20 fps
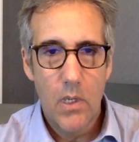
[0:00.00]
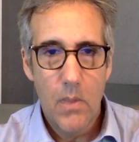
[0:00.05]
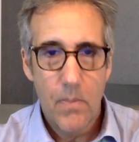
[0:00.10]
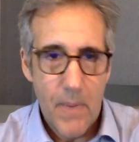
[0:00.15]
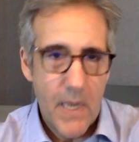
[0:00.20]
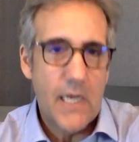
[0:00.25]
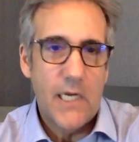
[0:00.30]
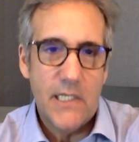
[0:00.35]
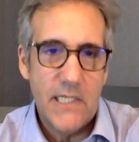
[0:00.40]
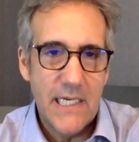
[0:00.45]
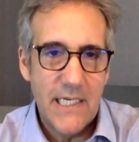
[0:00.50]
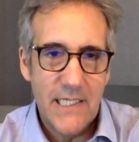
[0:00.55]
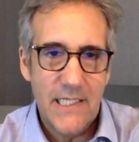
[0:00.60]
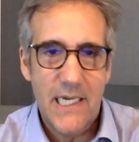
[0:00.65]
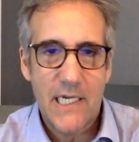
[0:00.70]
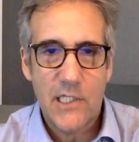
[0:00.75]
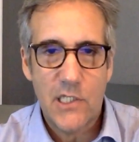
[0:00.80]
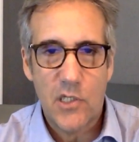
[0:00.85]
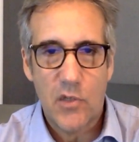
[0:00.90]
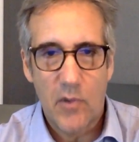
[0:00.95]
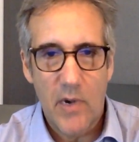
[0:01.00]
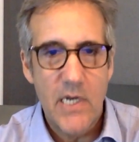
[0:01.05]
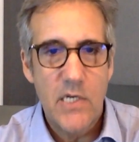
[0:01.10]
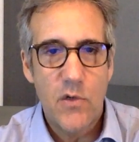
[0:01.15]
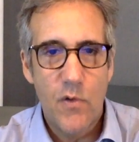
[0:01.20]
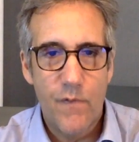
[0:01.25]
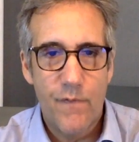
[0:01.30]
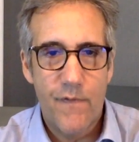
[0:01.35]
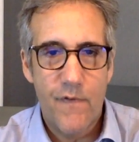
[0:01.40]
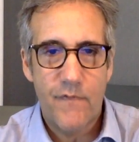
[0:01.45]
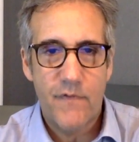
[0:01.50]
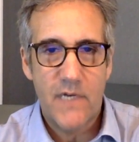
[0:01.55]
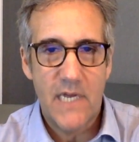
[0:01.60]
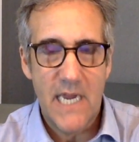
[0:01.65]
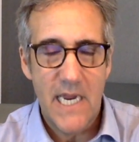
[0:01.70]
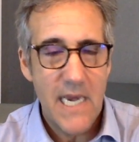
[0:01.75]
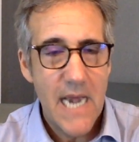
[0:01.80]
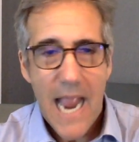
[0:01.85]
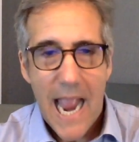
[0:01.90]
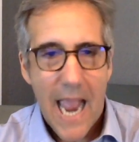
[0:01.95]
Because he's 6'3",
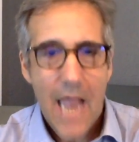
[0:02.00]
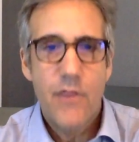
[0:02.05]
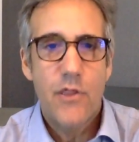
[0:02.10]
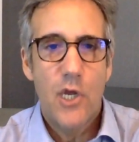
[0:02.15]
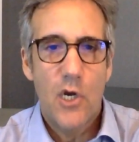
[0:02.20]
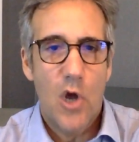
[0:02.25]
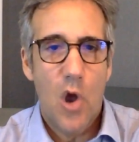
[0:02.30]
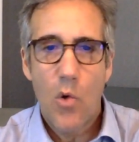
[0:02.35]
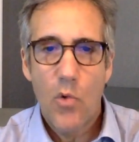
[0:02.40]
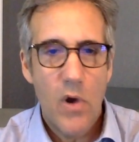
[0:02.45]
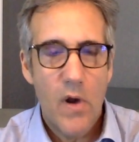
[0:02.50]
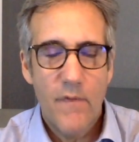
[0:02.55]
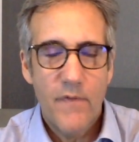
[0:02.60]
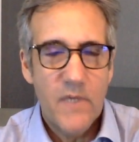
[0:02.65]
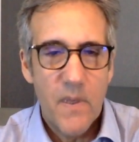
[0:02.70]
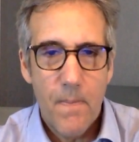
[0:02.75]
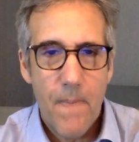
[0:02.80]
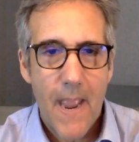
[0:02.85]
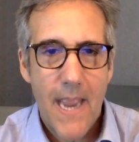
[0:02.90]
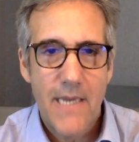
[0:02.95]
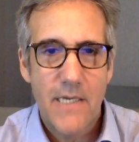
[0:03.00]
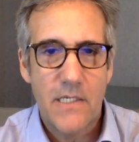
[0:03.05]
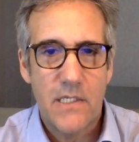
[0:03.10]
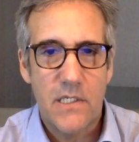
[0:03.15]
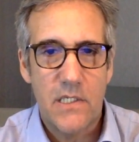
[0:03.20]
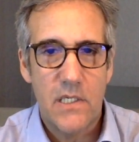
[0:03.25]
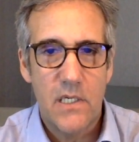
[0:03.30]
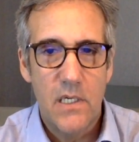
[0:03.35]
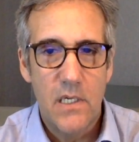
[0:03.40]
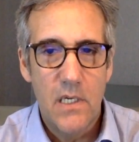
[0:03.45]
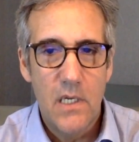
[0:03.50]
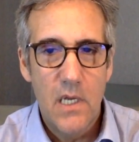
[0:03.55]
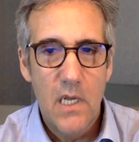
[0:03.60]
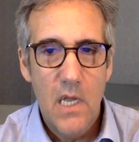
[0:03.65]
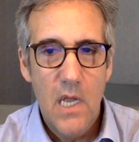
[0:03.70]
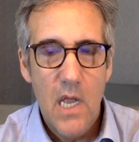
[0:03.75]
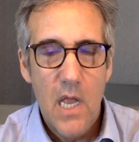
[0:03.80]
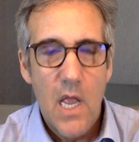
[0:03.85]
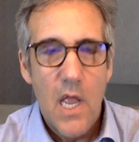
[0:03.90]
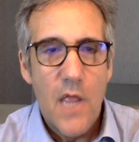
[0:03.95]
215, and the GOAT of debates.
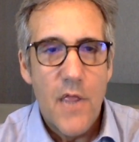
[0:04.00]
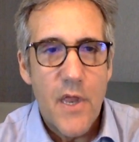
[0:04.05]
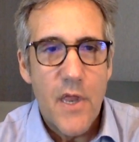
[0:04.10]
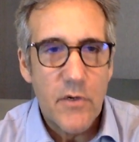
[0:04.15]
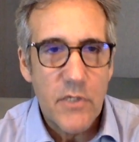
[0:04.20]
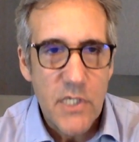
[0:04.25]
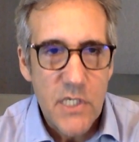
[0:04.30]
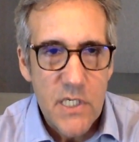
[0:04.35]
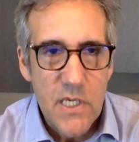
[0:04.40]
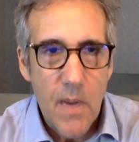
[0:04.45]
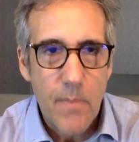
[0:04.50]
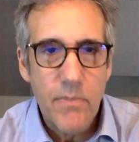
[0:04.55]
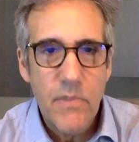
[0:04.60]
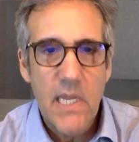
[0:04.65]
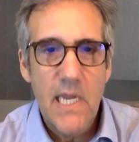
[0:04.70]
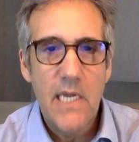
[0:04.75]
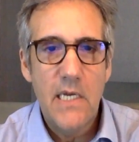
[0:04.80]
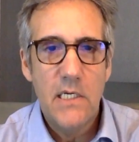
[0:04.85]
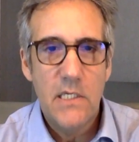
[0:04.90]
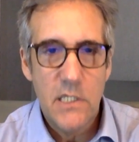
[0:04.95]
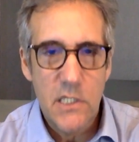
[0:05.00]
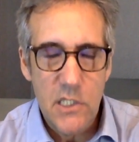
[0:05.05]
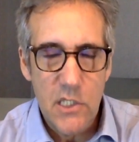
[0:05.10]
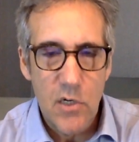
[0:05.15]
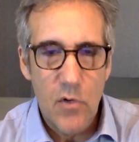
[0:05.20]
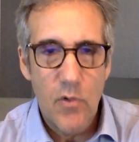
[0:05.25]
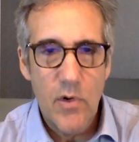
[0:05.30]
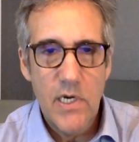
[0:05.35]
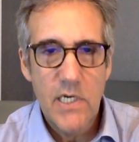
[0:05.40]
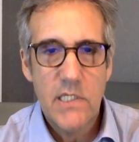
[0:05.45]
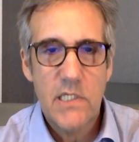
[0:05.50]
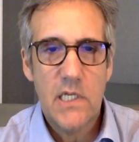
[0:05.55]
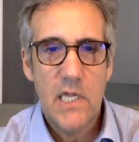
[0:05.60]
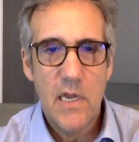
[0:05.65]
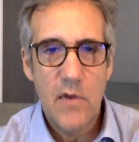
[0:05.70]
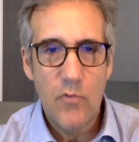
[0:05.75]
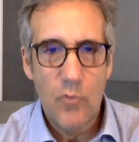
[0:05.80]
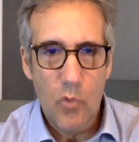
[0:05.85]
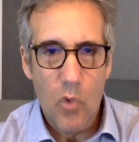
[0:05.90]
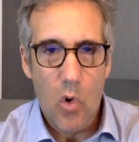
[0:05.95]
There's something
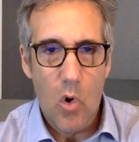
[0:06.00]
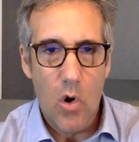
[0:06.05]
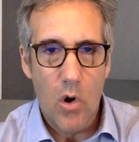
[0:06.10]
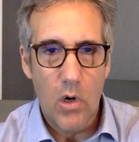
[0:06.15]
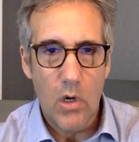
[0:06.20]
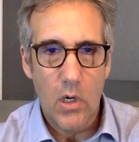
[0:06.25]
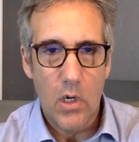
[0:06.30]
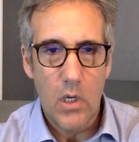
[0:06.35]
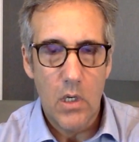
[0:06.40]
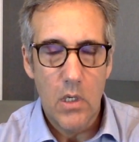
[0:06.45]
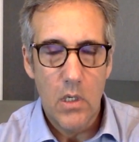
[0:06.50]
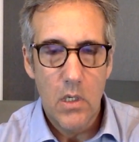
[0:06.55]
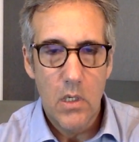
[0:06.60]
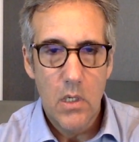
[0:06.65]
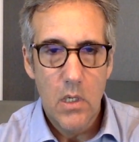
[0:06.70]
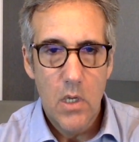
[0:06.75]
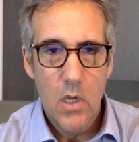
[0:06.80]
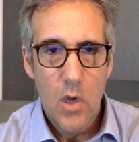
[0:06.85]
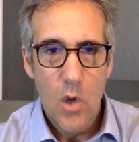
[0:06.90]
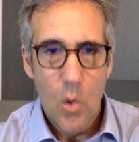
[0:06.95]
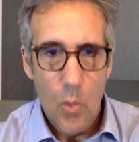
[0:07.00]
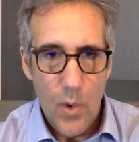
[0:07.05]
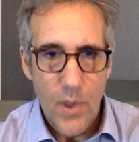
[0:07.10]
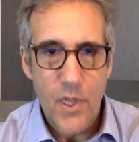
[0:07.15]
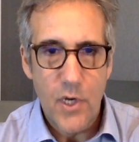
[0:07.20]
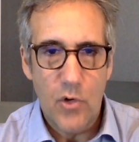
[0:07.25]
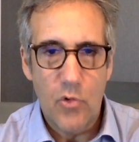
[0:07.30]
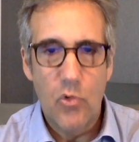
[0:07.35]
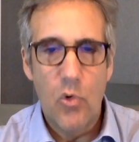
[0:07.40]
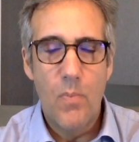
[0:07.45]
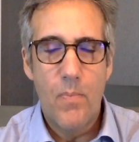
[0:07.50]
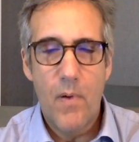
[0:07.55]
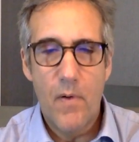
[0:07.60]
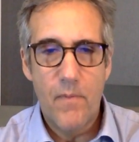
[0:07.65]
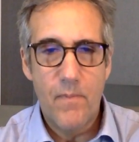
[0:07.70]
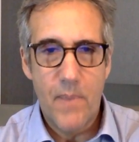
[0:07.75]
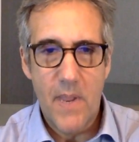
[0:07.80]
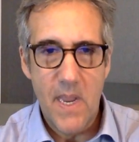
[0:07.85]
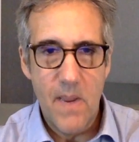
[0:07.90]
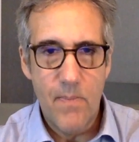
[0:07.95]
seriously wrong with a group
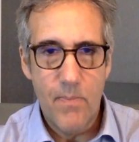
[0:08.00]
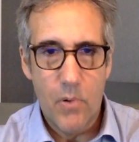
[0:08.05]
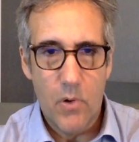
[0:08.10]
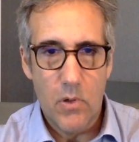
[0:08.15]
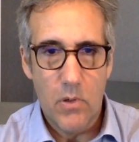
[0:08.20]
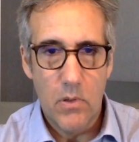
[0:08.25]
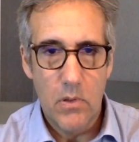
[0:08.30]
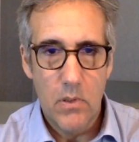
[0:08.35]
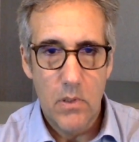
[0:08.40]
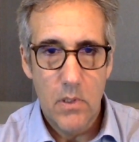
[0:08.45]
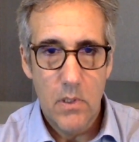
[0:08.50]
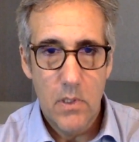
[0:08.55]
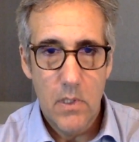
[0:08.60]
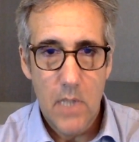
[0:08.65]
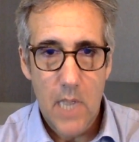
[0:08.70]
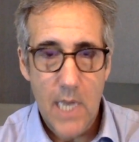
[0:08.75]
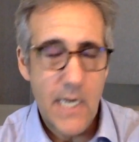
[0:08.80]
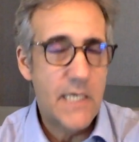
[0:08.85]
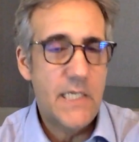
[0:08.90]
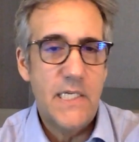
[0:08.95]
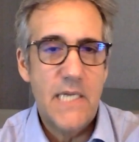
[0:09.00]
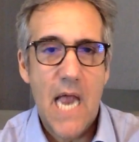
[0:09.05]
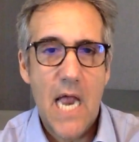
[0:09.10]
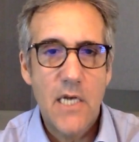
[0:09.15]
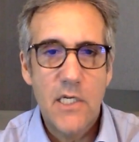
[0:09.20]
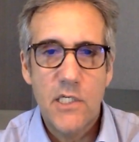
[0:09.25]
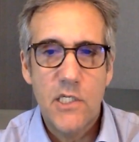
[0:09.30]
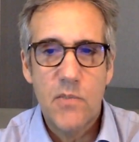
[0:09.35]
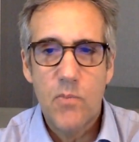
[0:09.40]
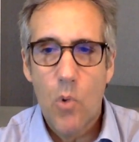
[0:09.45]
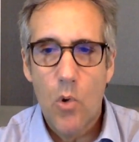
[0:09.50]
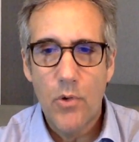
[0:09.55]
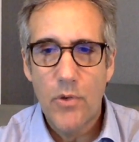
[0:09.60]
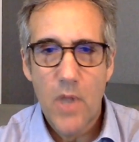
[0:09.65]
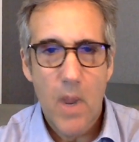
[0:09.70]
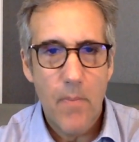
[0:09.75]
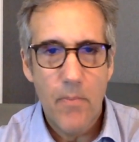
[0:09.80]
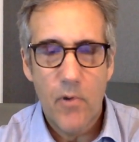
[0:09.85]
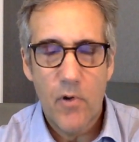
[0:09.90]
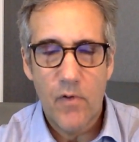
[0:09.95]
of people, and it's not a small
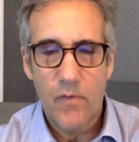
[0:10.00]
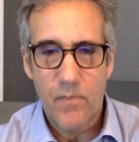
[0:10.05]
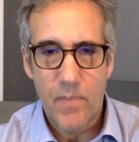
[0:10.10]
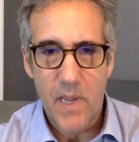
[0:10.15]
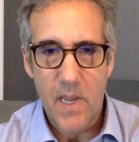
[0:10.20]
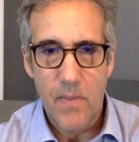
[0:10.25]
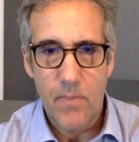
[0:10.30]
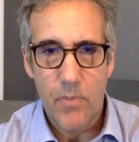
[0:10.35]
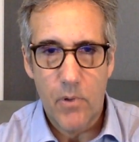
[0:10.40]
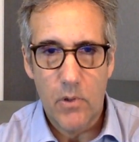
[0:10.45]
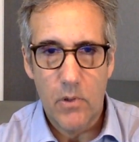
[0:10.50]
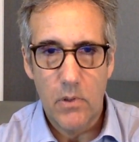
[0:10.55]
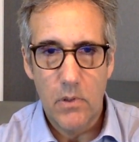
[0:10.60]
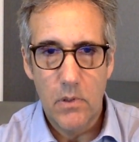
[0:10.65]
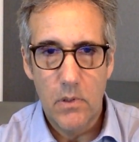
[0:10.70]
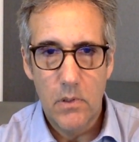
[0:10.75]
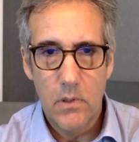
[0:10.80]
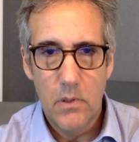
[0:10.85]
number of people,